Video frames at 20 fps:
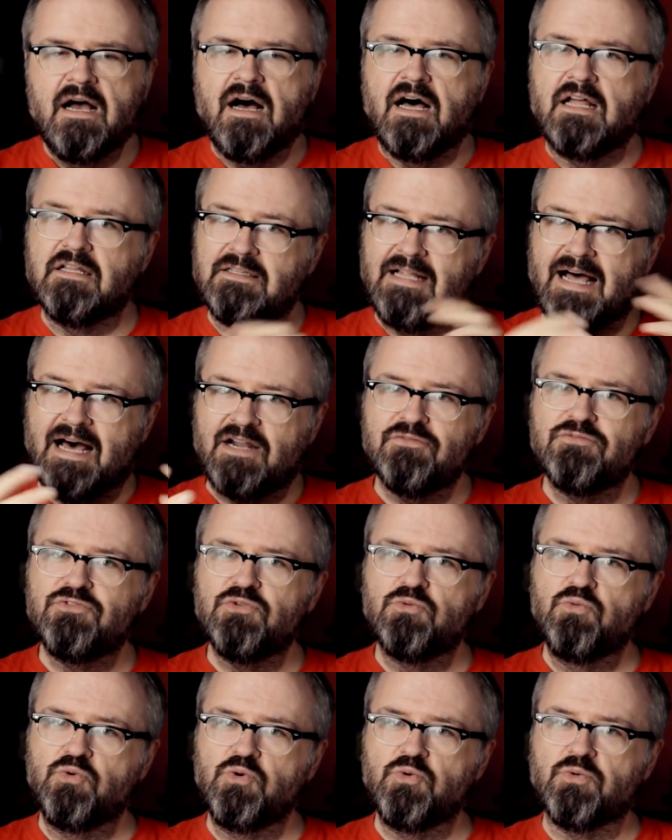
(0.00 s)
A lot of
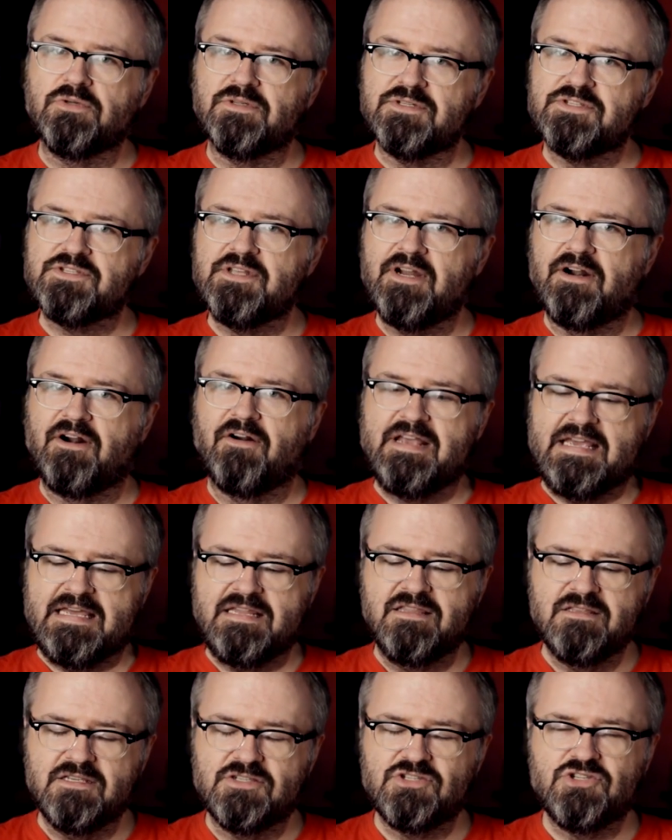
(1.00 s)
the rules that are
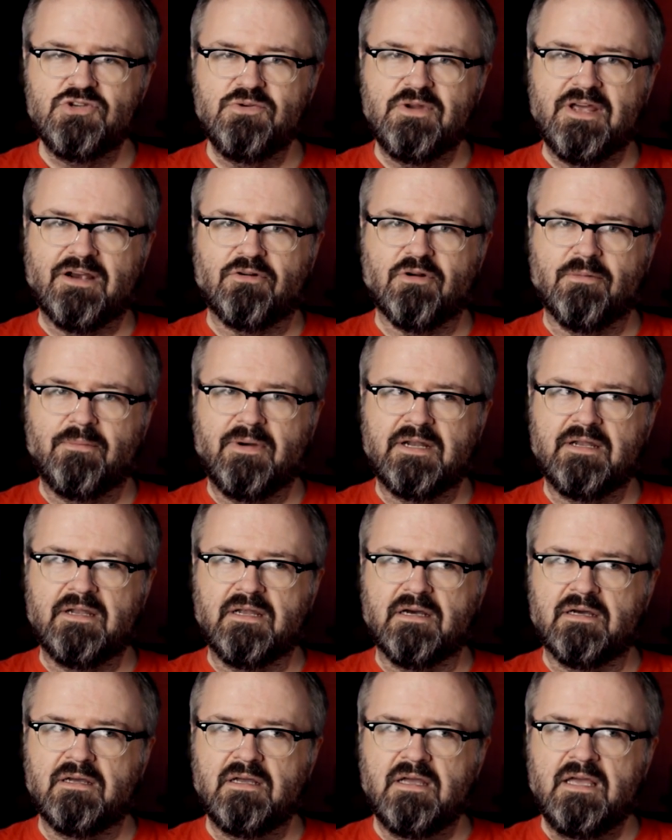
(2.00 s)
in this new
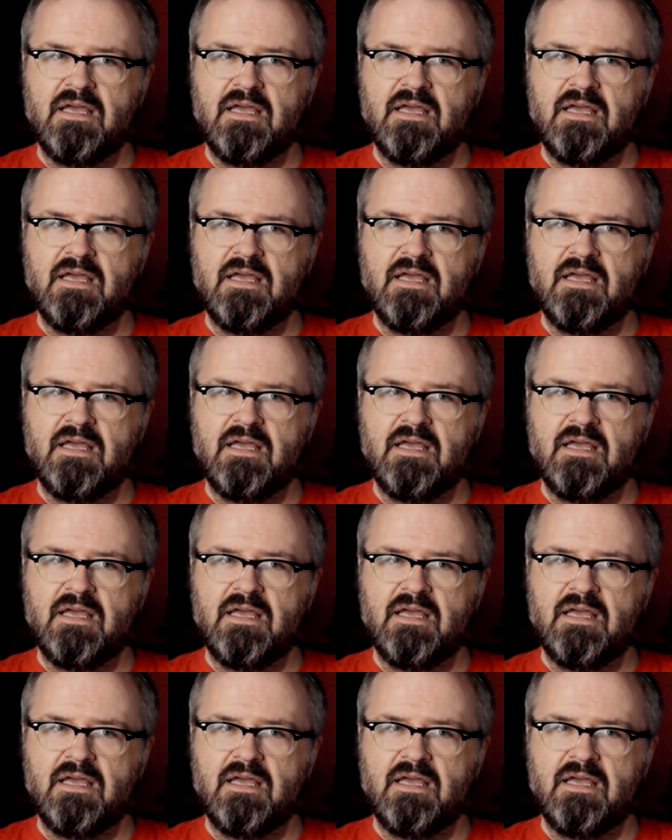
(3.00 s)
Necromunda,